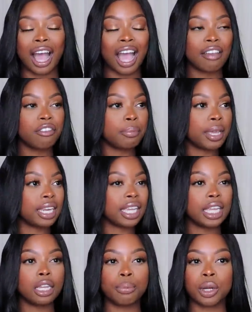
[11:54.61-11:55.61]
I haven't made
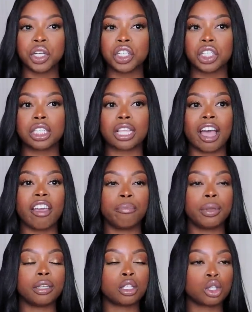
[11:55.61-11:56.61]
any purchases. I have
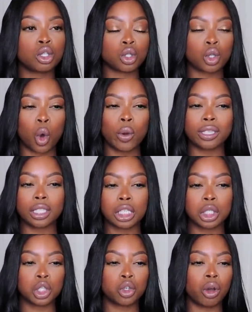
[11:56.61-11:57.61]
been so
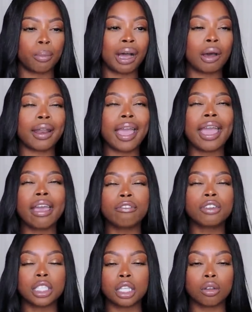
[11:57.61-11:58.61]
intentional about
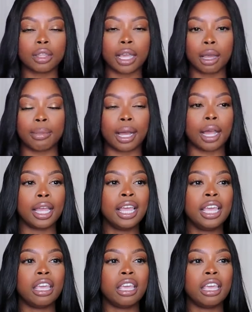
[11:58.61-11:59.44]
every single thing I buy.